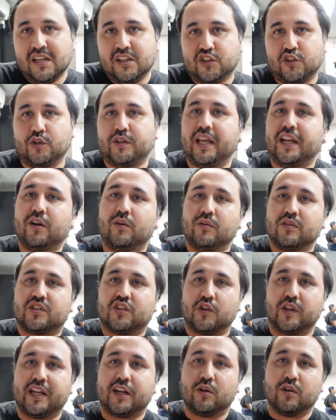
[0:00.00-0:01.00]
so they don't
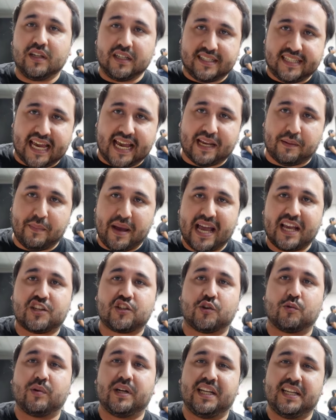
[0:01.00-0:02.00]
so they don't attack
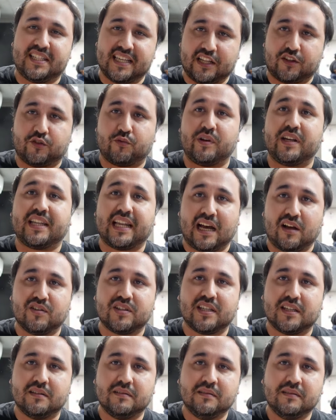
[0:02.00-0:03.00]
master when he's at
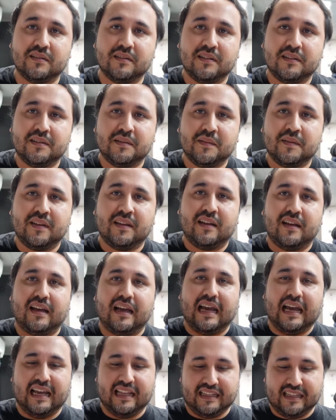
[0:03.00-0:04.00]
3,000,
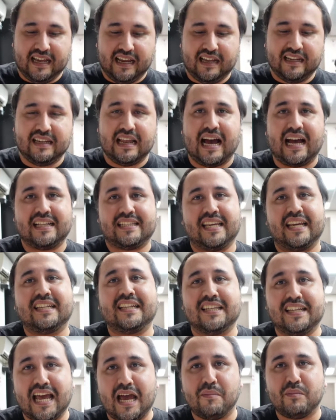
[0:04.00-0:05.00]
and then I take
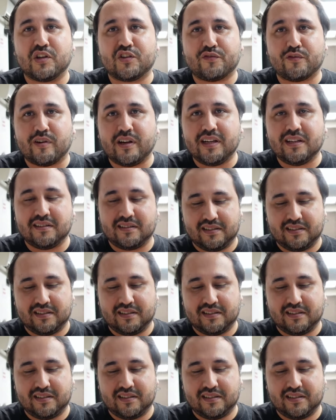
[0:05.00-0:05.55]
the damage for it.